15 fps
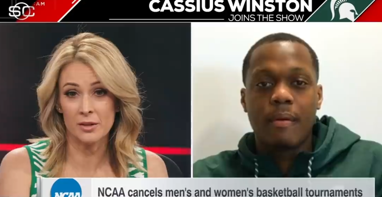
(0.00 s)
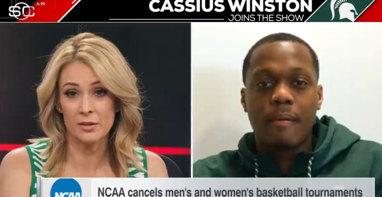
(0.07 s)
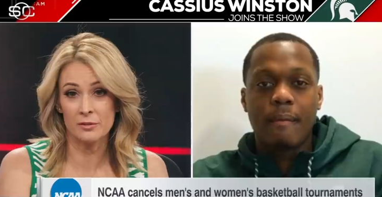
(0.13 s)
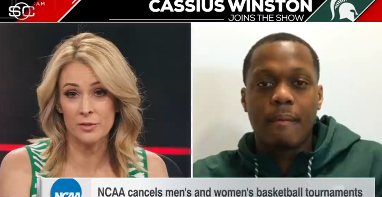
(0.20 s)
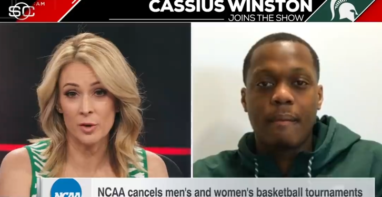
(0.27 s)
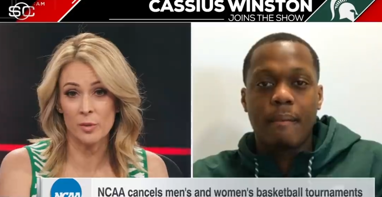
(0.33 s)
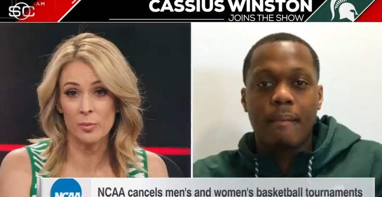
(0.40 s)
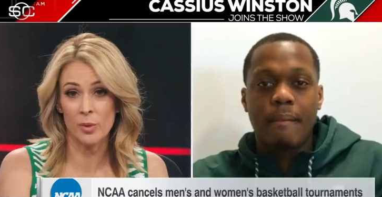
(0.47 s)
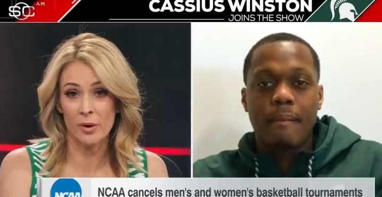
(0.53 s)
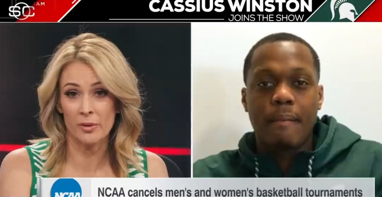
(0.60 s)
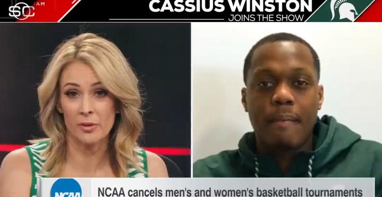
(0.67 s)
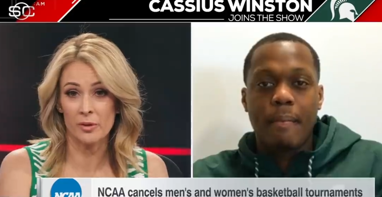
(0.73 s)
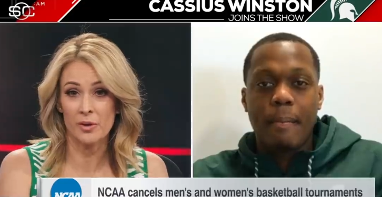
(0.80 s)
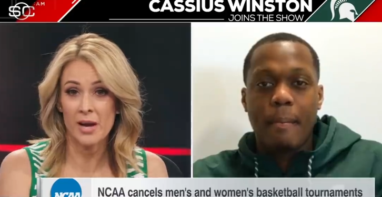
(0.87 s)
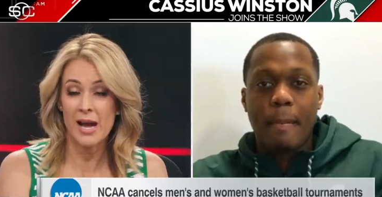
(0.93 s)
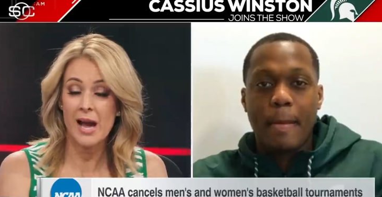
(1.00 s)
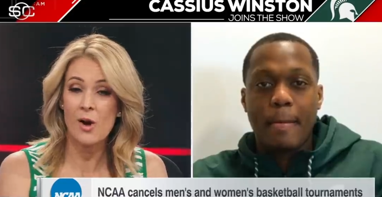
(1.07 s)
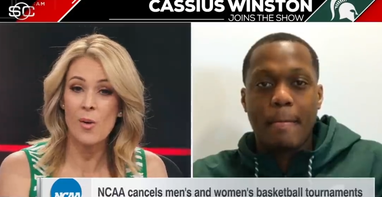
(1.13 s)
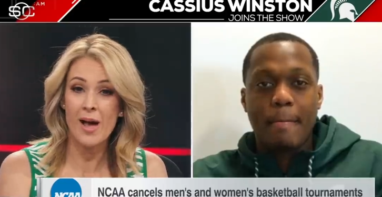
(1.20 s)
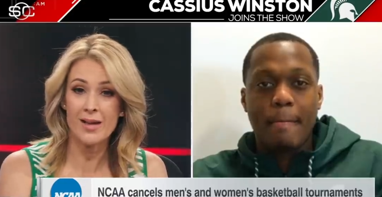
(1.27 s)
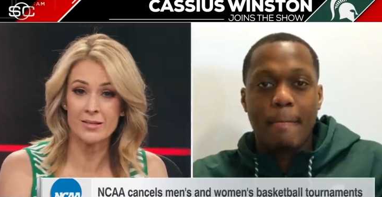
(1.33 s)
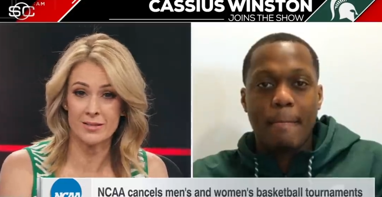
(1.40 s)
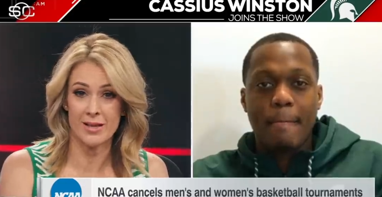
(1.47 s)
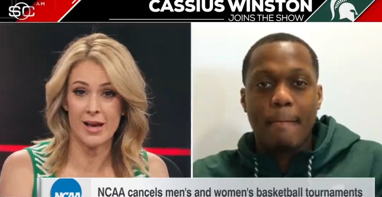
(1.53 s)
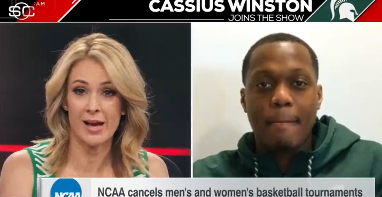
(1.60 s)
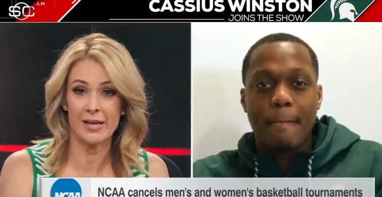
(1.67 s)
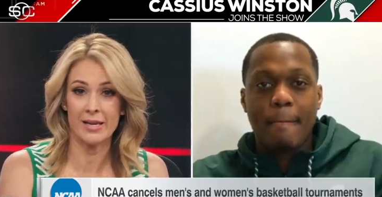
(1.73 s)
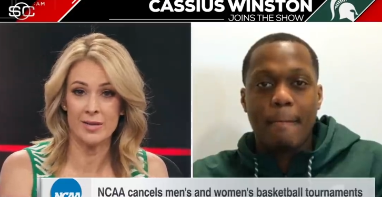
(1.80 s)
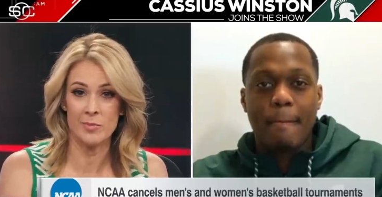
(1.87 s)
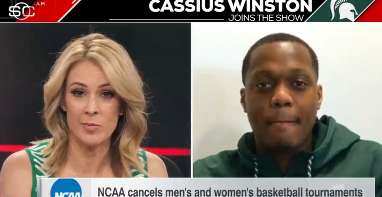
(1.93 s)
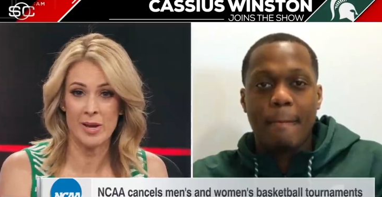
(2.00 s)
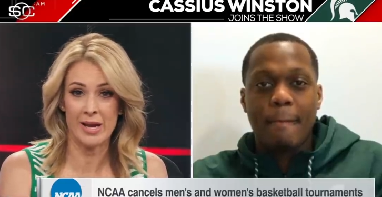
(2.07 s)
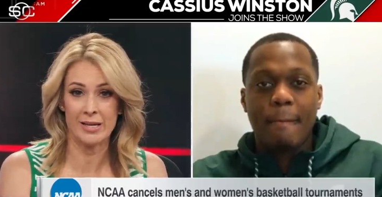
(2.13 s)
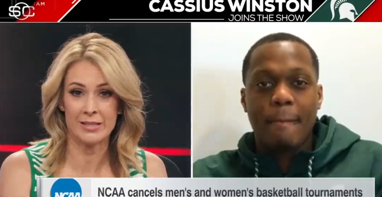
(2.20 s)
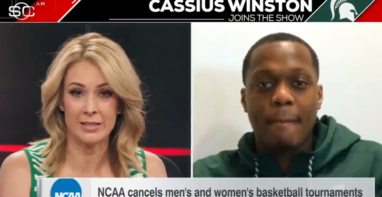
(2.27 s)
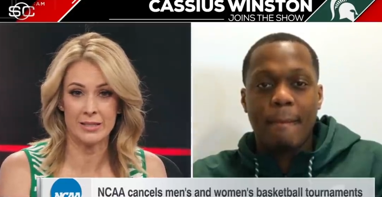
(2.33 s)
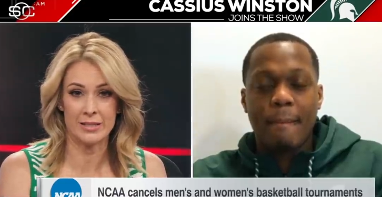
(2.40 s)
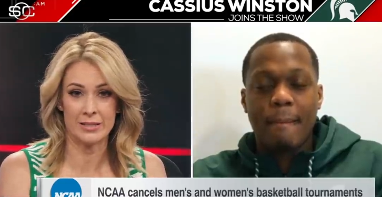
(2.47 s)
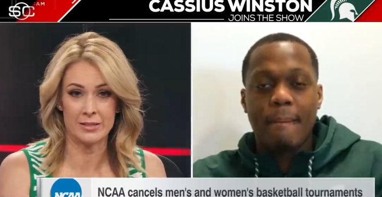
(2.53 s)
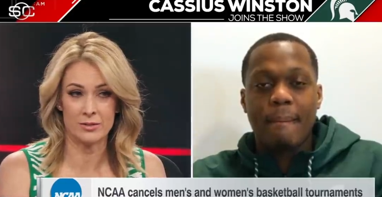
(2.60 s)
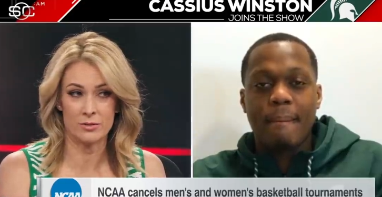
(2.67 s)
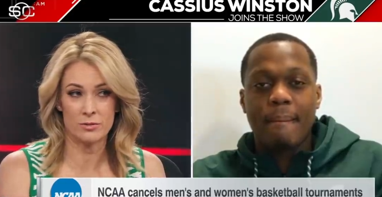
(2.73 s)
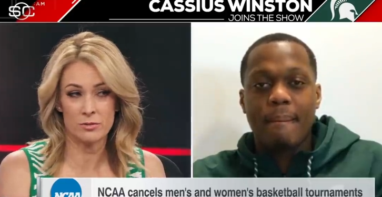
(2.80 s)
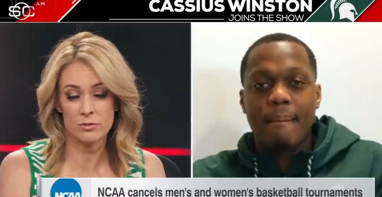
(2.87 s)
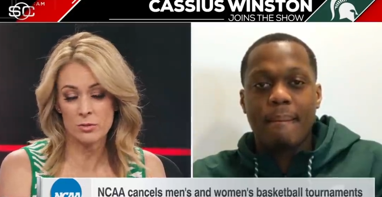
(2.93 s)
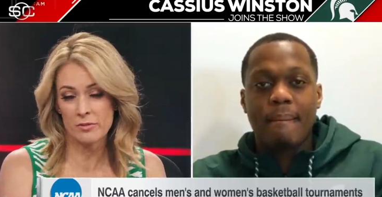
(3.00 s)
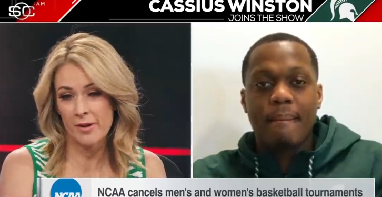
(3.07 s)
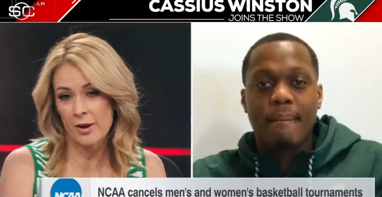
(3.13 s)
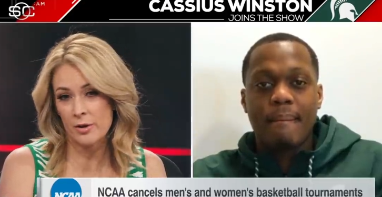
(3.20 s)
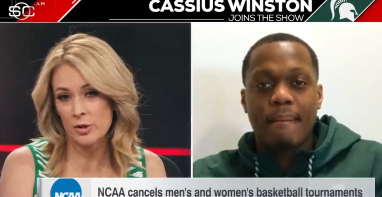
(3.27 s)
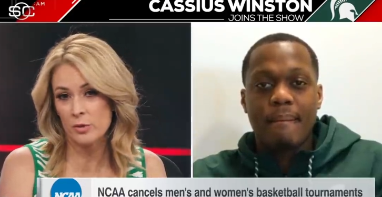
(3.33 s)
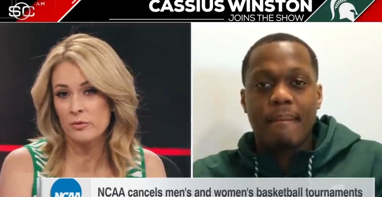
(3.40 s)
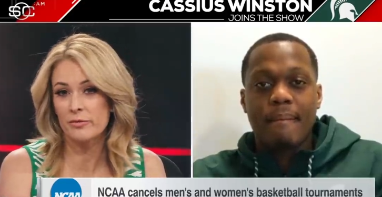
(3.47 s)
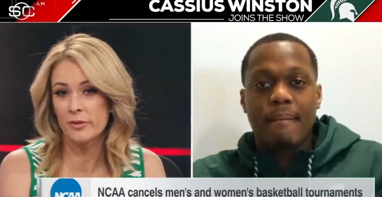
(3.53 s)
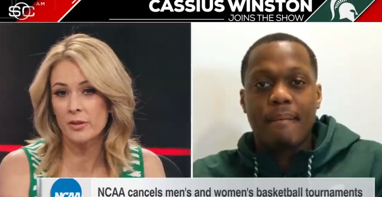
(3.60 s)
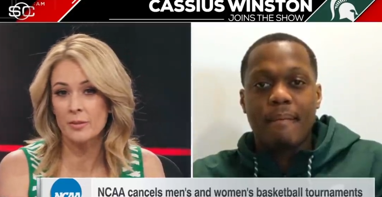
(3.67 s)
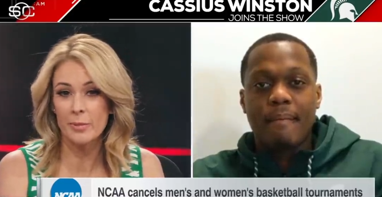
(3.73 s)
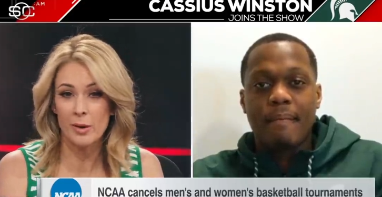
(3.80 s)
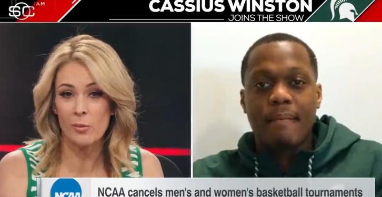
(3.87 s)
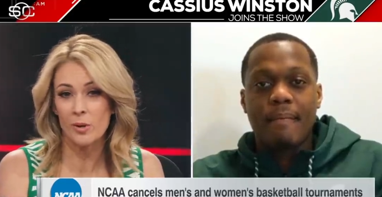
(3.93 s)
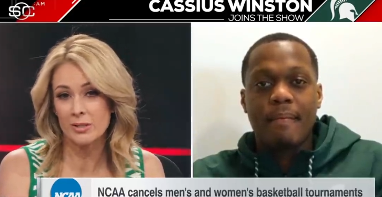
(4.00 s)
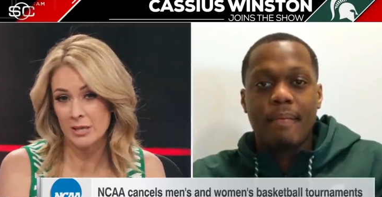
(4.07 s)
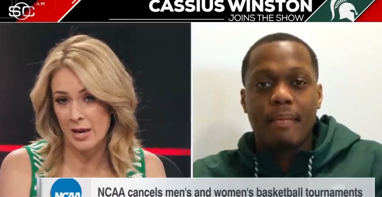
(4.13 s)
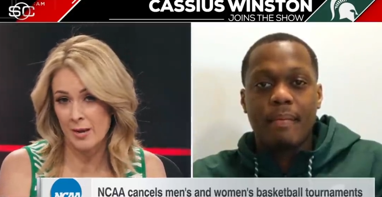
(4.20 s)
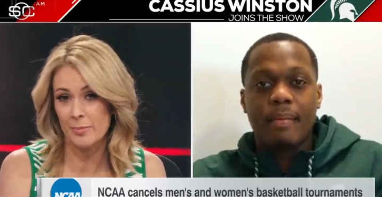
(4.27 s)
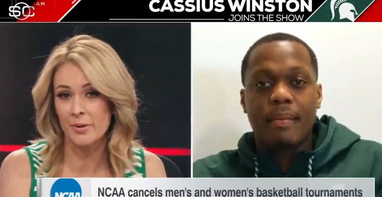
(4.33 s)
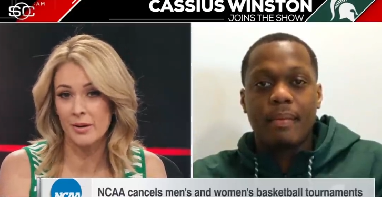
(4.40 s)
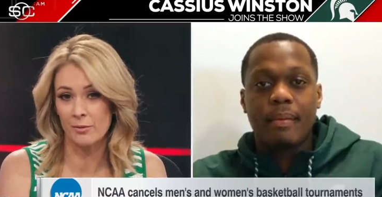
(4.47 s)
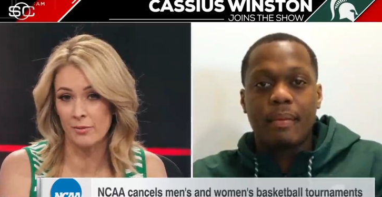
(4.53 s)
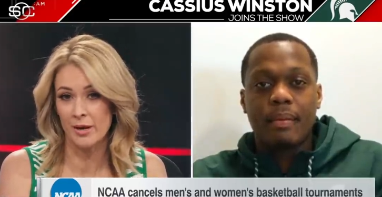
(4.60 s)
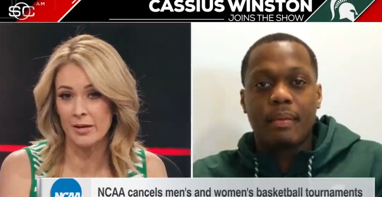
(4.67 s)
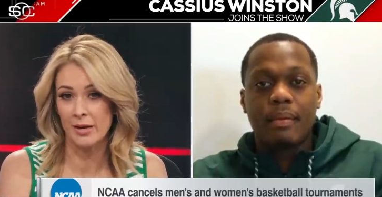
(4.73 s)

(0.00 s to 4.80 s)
Speaker 1: of your brother. How has that impacted sort of how you feel about what's happening right